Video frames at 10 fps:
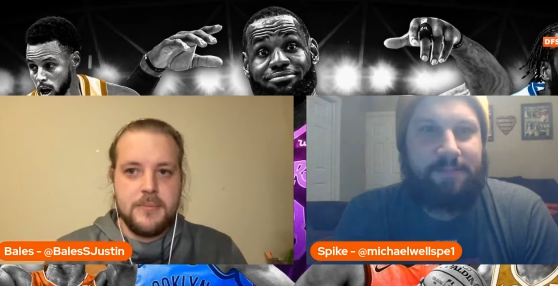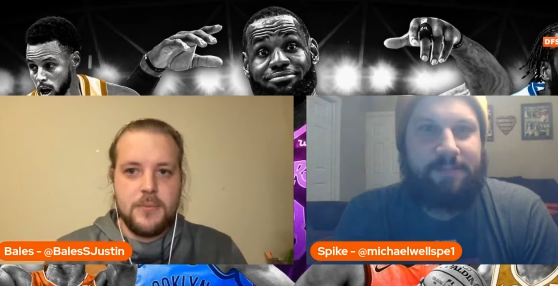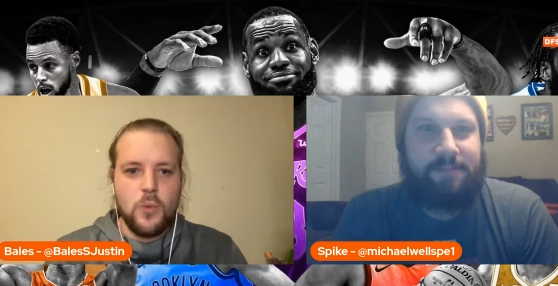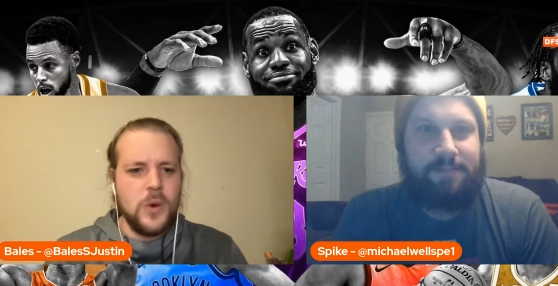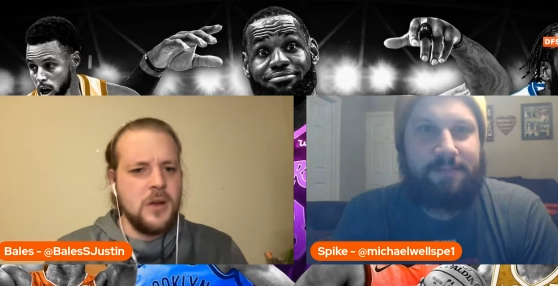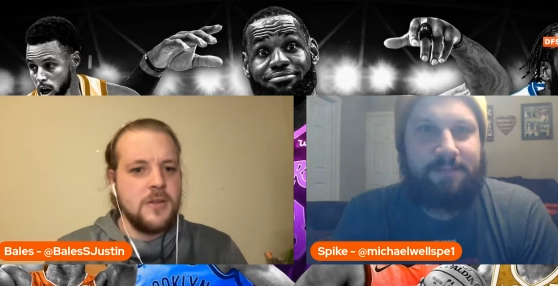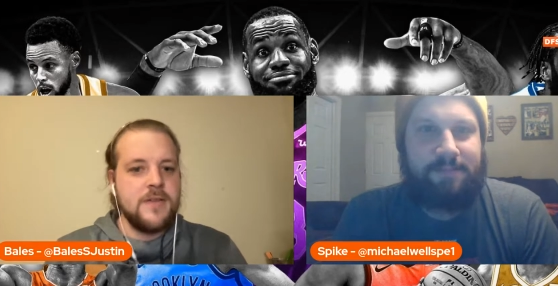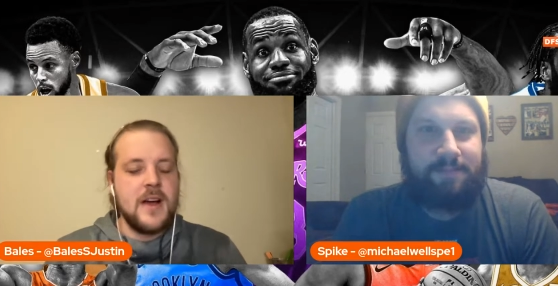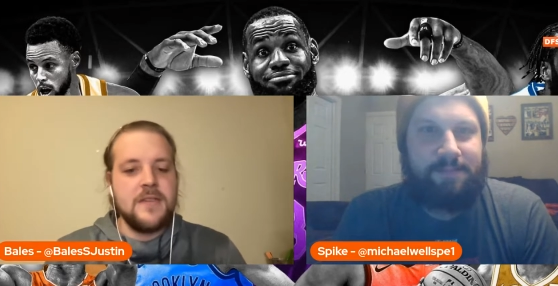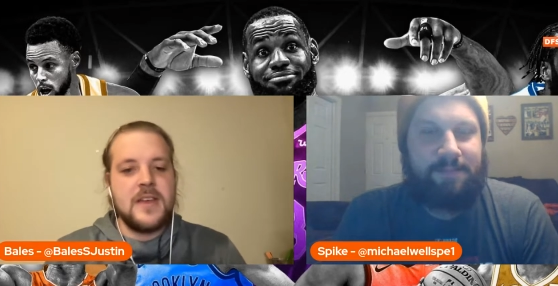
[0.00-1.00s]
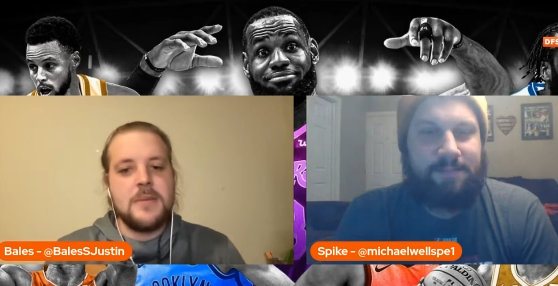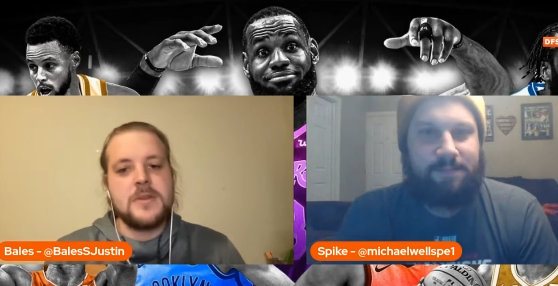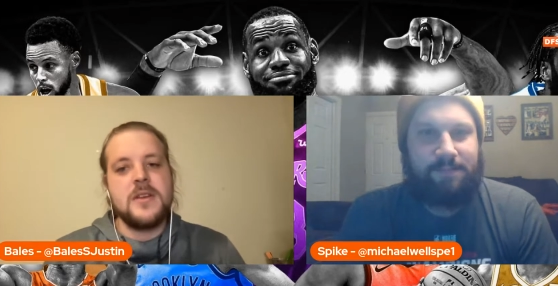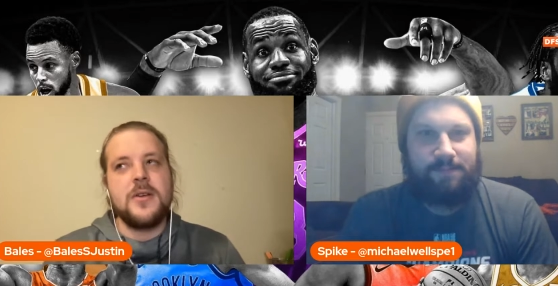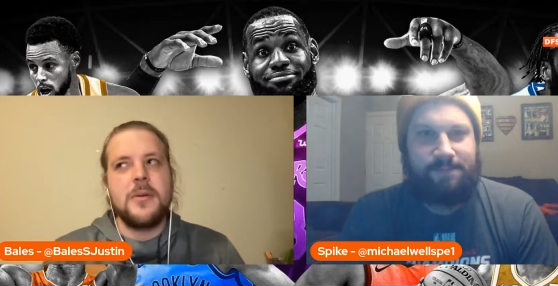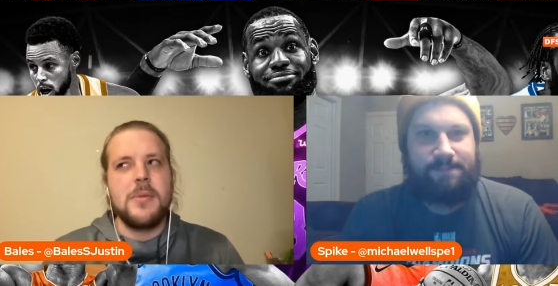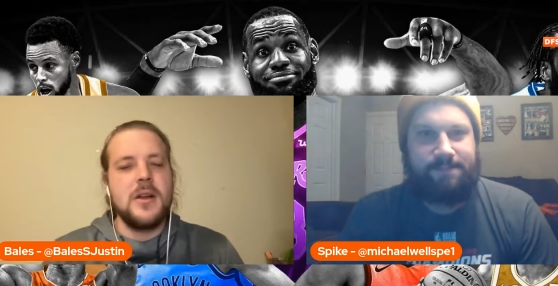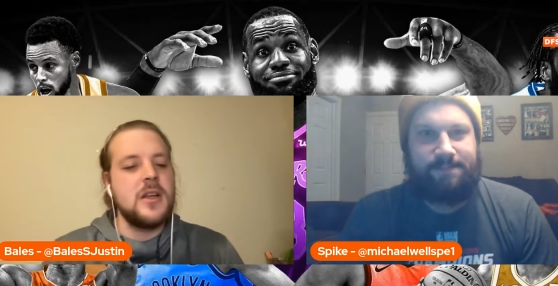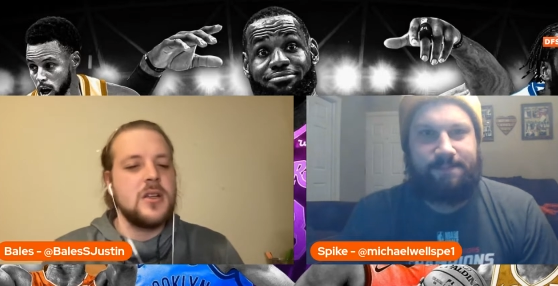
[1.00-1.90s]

Speaker 1: weird five game slate on a Monday.